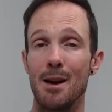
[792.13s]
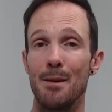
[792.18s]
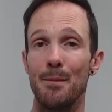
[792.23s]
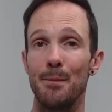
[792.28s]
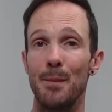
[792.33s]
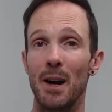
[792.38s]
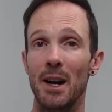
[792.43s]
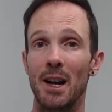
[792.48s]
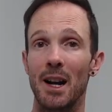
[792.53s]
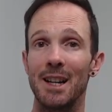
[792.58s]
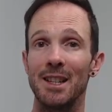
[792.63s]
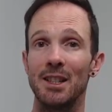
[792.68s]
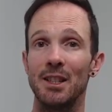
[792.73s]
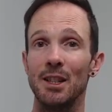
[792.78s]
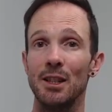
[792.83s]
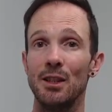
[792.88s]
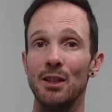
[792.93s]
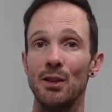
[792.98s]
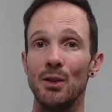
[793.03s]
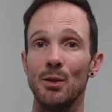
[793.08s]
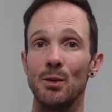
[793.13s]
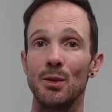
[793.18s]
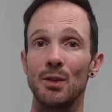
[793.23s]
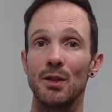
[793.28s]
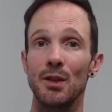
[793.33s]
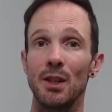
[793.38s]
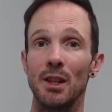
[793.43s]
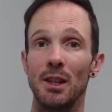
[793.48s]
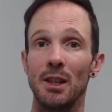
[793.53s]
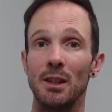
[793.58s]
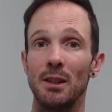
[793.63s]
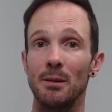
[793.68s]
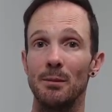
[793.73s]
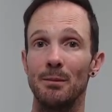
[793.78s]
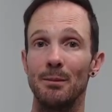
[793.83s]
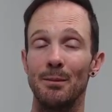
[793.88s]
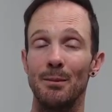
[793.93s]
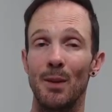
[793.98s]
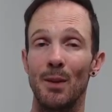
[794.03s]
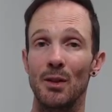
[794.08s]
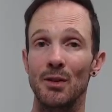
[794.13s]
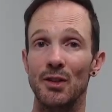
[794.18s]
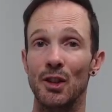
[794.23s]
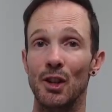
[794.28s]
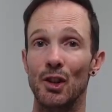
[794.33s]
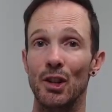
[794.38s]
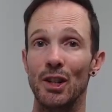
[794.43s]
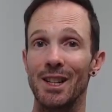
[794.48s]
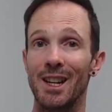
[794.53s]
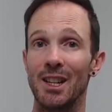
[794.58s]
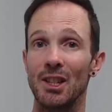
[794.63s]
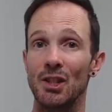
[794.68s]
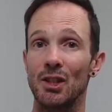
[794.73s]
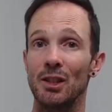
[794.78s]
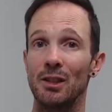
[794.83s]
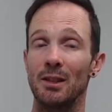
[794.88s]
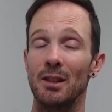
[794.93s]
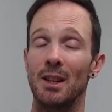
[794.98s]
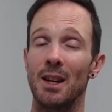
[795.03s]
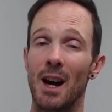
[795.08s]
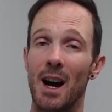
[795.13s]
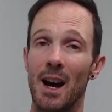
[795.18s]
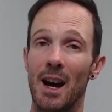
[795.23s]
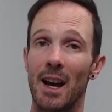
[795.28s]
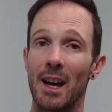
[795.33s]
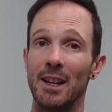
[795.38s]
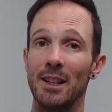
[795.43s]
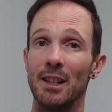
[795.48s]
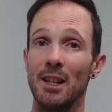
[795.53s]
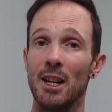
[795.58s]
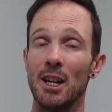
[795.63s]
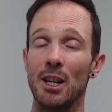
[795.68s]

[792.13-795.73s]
but I did use the monster creation guide